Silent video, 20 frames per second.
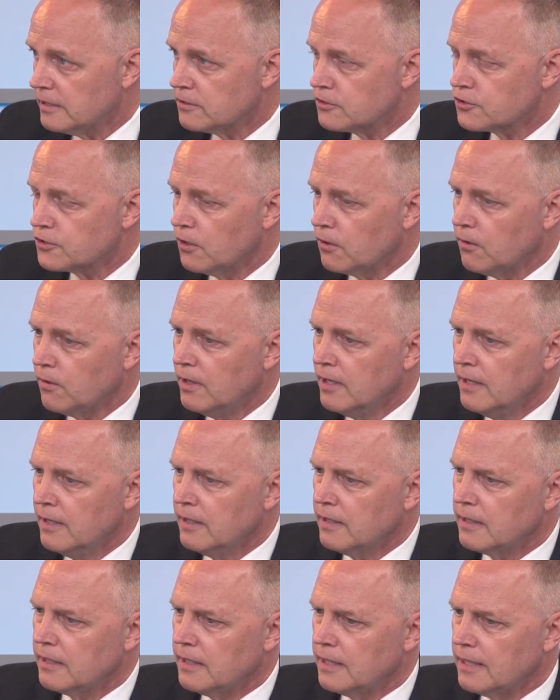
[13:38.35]
And so
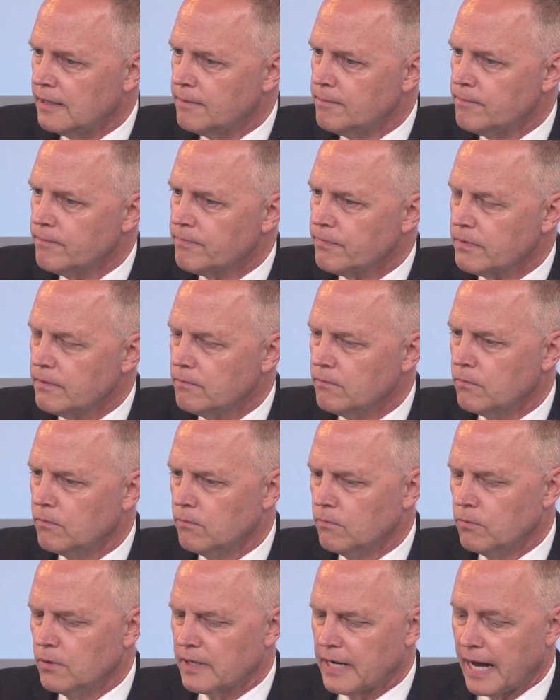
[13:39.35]

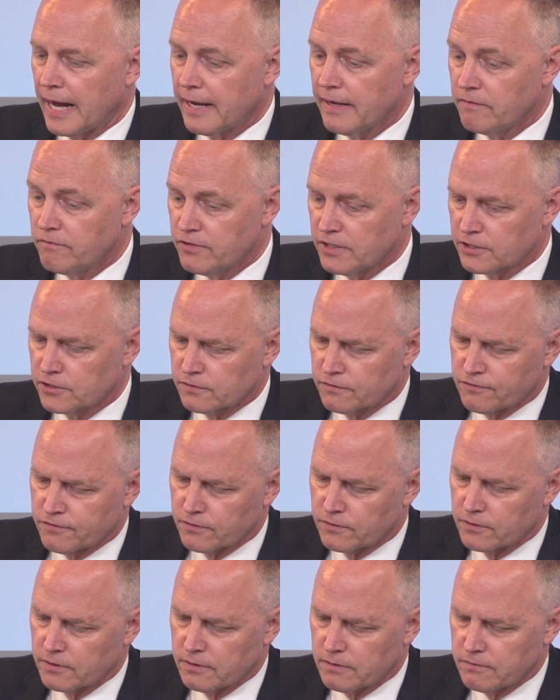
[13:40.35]
what I envision
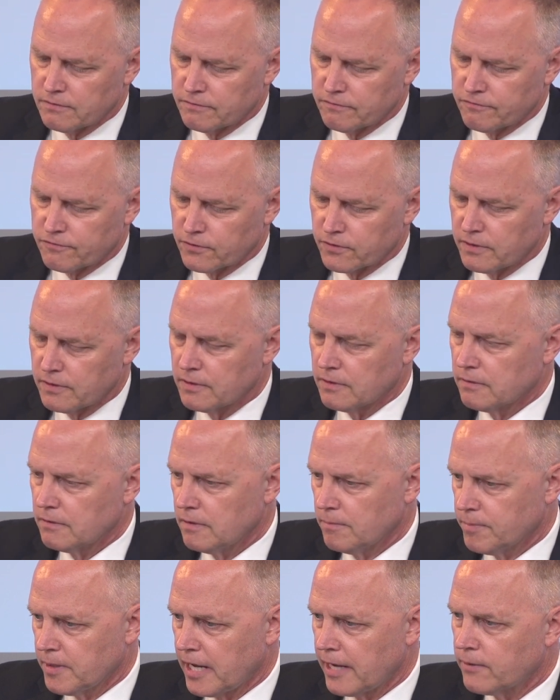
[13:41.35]
for the
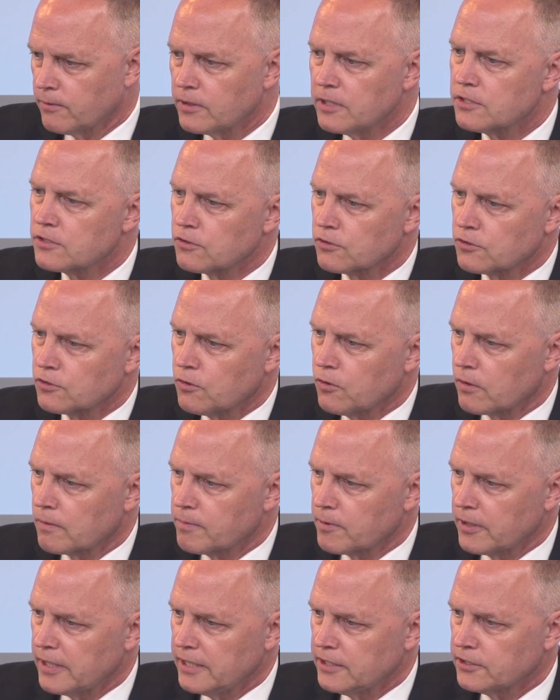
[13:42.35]
Applied Research
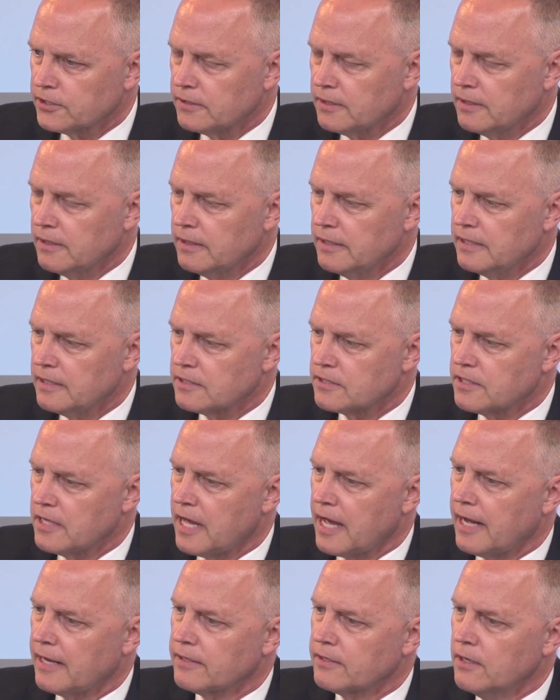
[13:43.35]
Corporation is
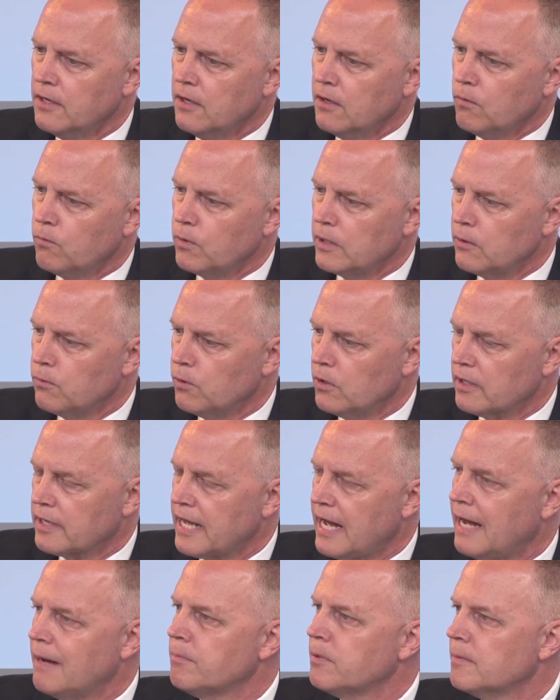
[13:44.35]
that we will
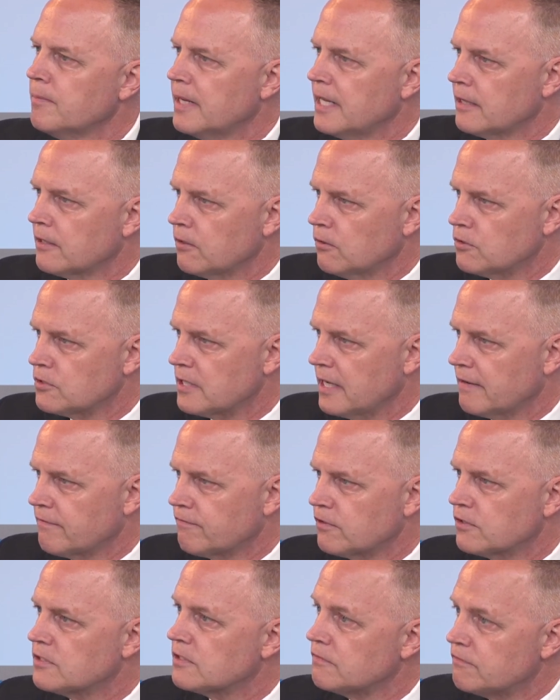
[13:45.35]
complement those
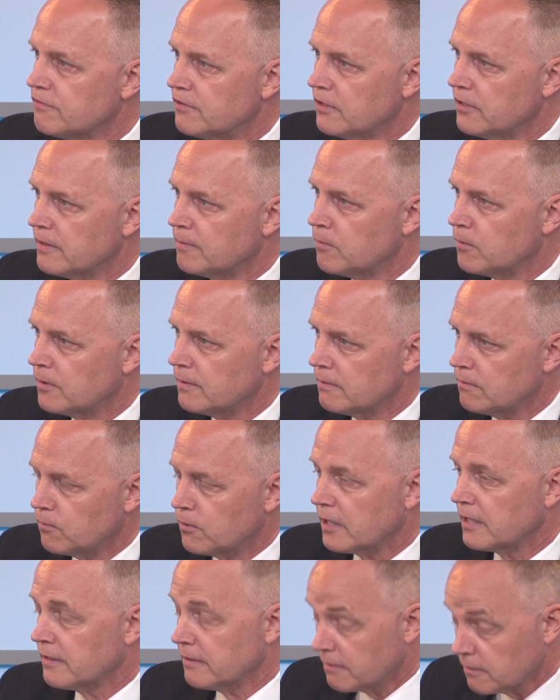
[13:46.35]
efforts and
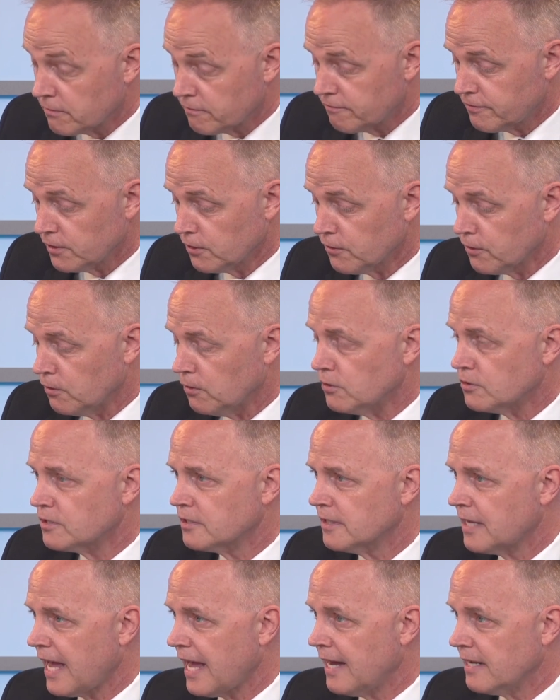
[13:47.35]
fill
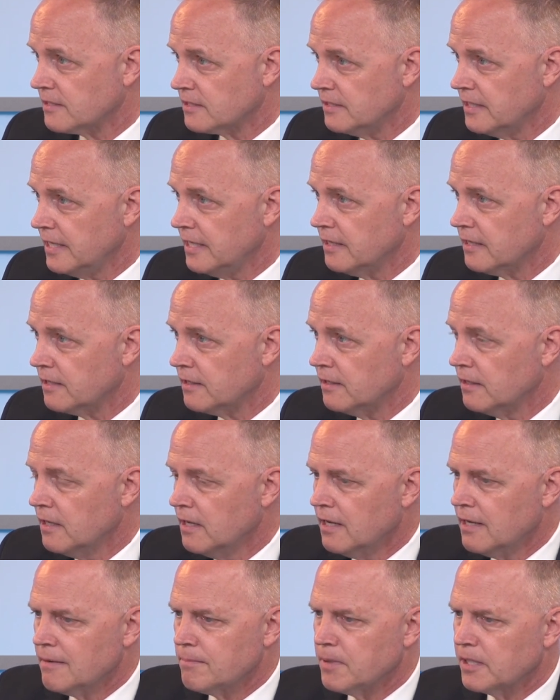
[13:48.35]
those as needed,
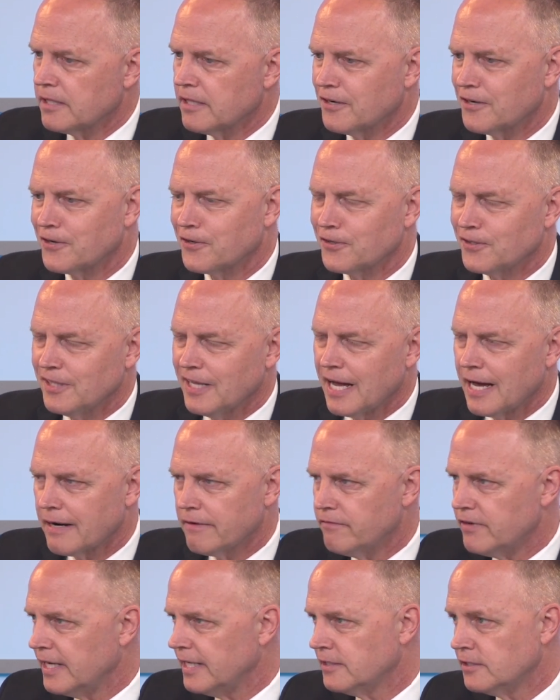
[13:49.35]
but there are a
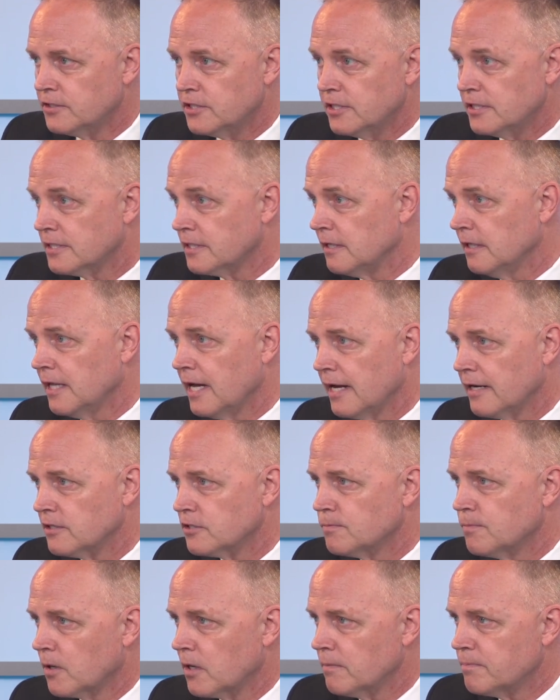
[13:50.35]
lot of agencies and a lot
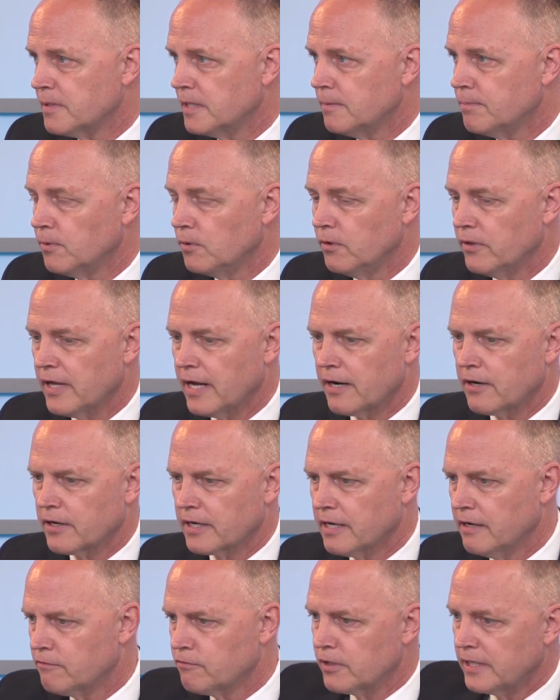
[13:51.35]
of smart people that are
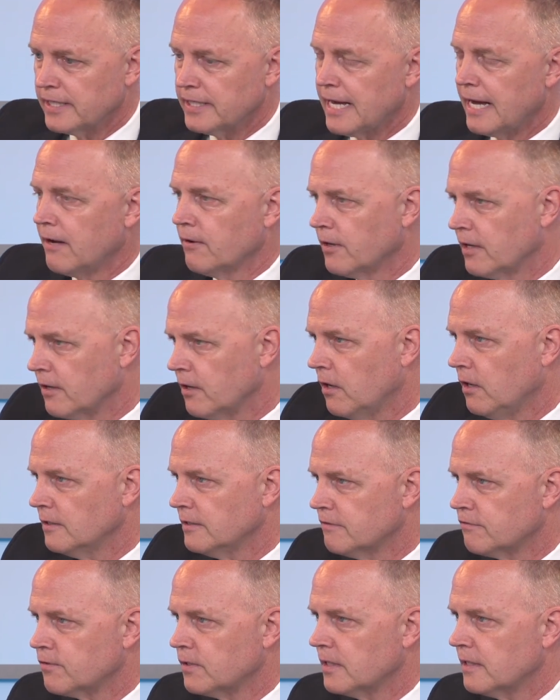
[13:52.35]
covering down on all
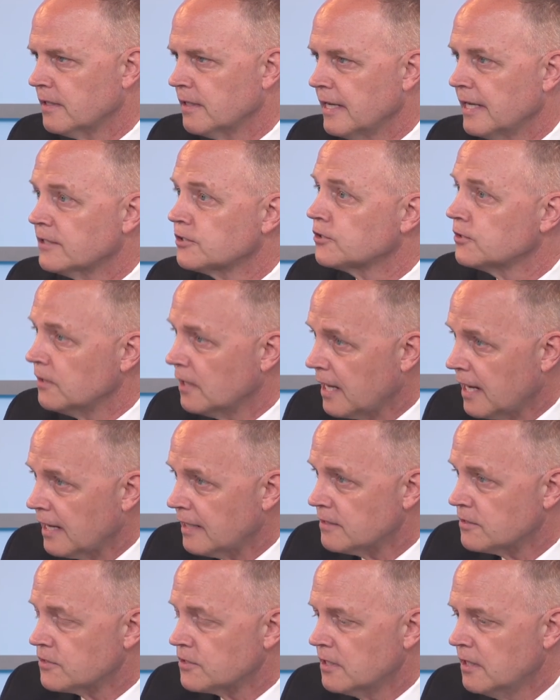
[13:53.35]
different
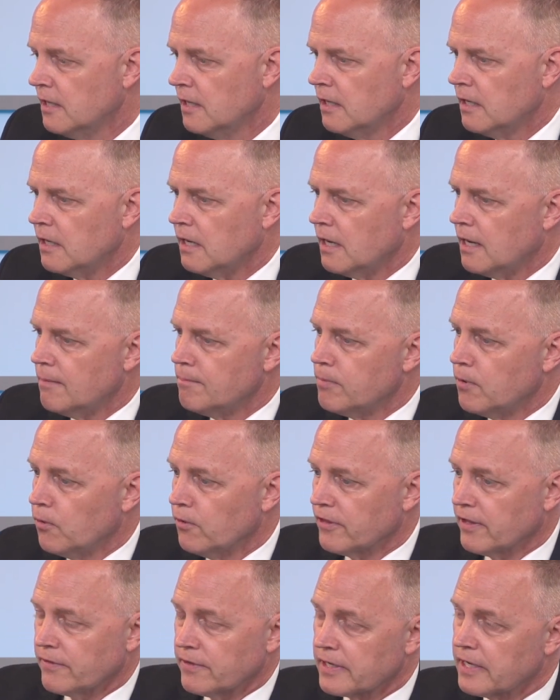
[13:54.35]
echelons,
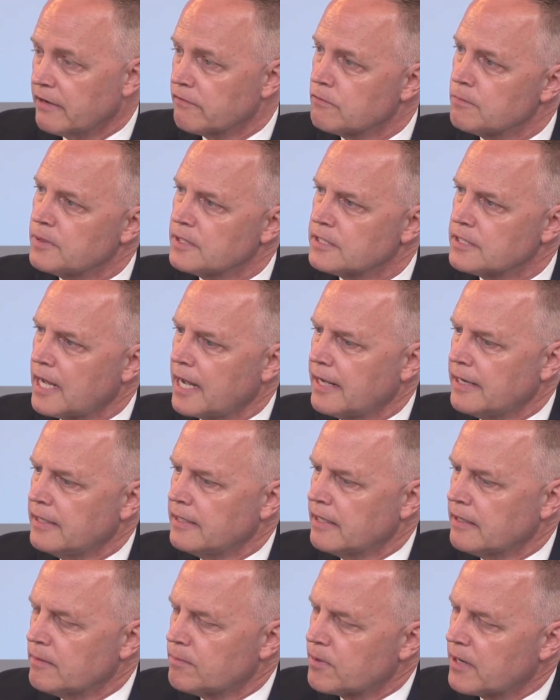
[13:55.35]
both on the government side
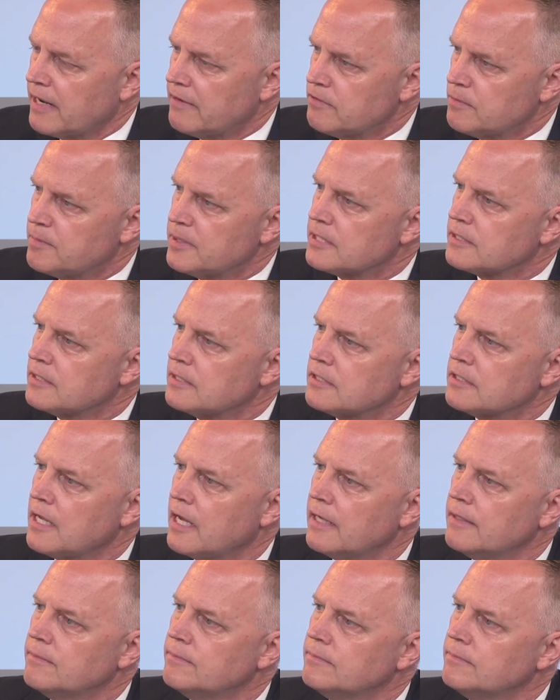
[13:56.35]
and on the private business side.